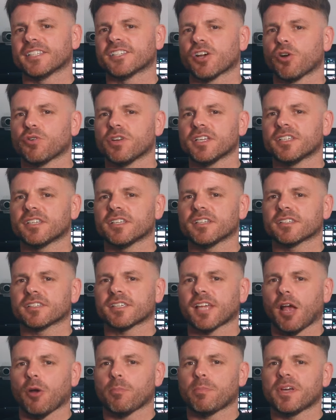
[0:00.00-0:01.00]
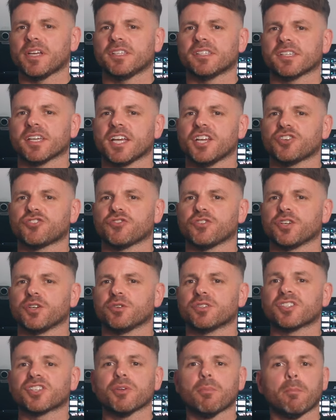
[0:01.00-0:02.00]
It's only since Soundpeats
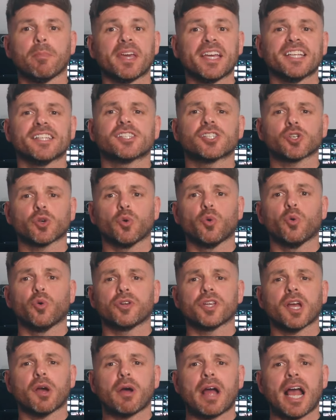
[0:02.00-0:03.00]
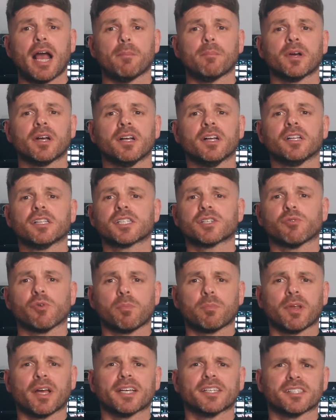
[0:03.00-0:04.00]
introduced the Peats Audio app to
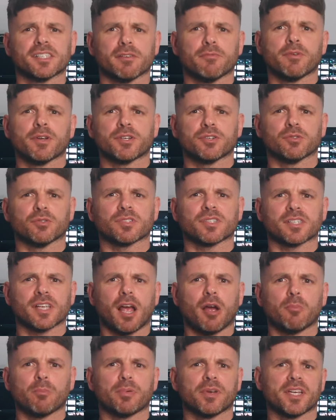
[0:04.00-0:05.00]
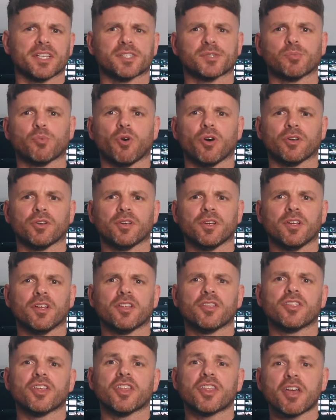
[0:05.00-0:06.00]
replace the original Soundpeats one
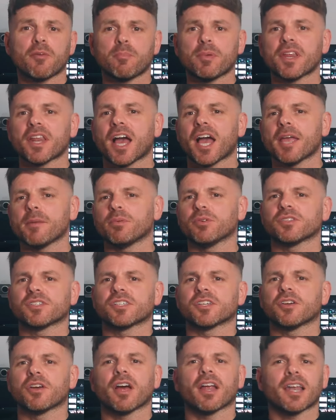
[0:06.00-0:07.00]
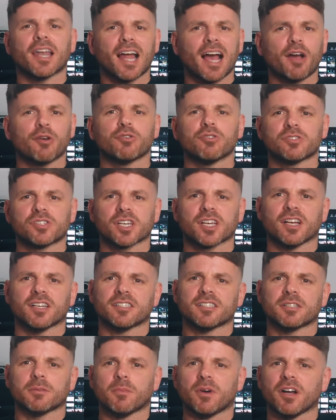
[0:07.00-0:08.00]
that they've been able to allow you to
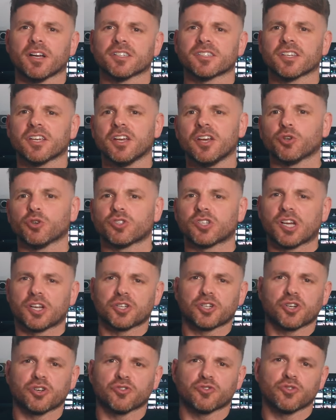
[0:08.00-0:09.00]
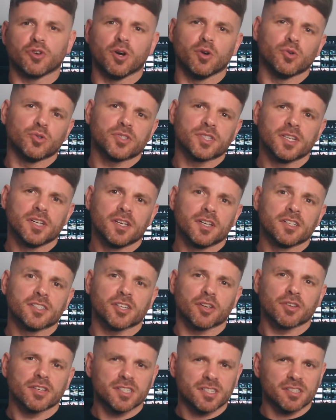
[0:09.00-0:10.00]
customize your touch controls.
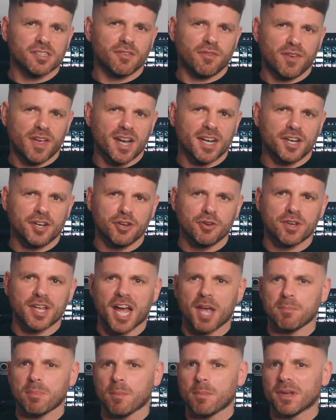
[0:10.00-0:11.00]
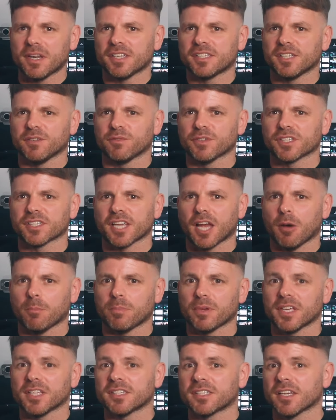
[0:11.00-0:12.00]
So this is a fairly new capability for
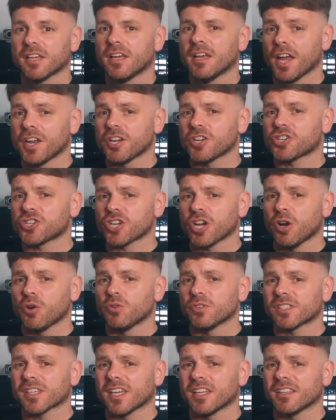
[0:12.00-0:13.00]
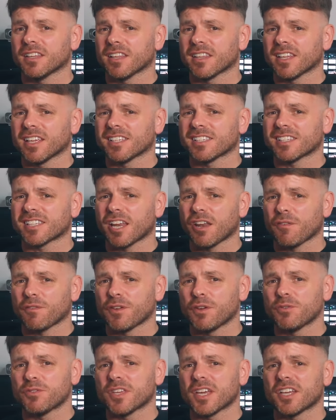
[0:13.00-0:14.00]
Soundpeats, and it shows in that there's still a
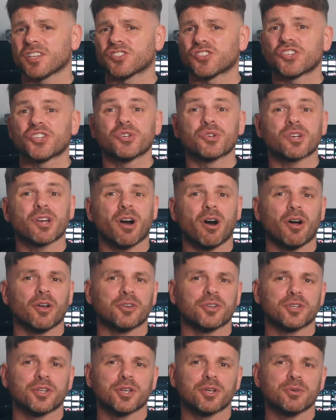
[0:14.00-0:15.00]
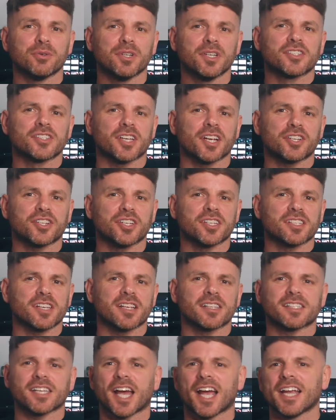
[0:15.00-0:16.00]
few things that you can't do, such
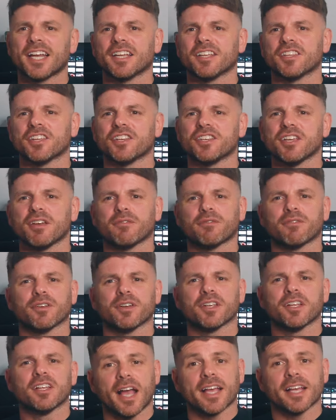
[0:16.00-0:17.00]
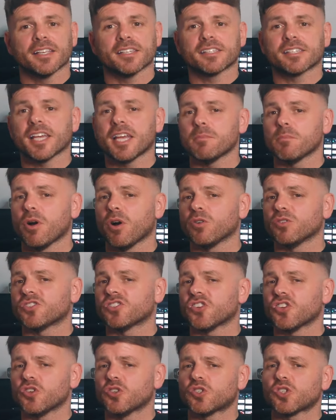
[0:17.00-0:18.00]
as tailor the different A N C
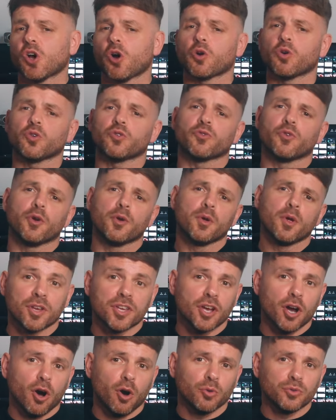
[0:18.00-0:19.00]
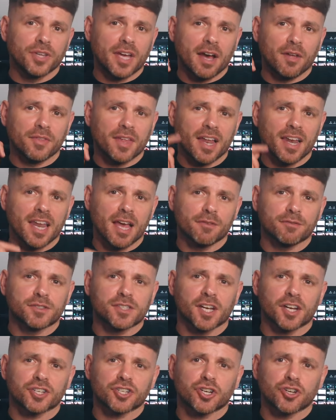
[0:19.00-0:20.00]
modes that you toggle through when you hold down that
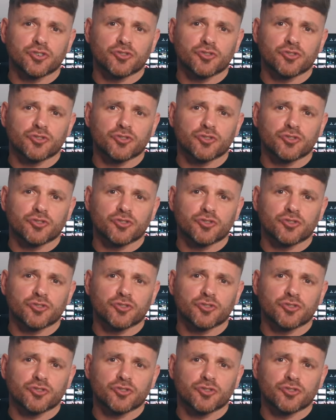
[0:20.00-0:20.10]
left touch